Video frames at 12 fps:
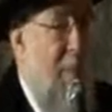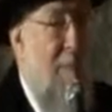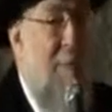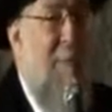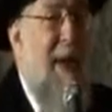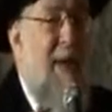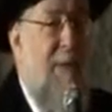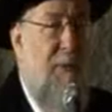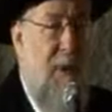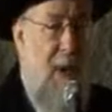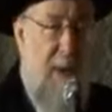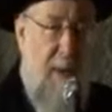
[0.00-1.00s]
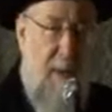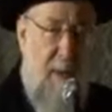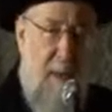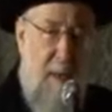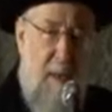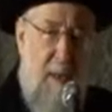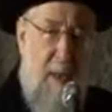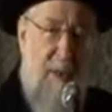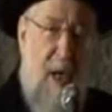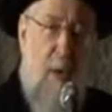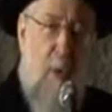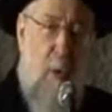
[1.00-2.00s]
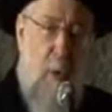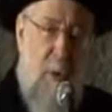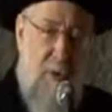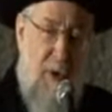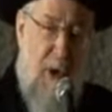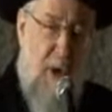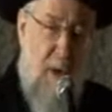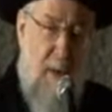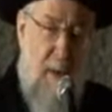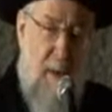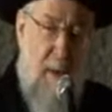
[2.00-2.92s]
mentally, psychologically.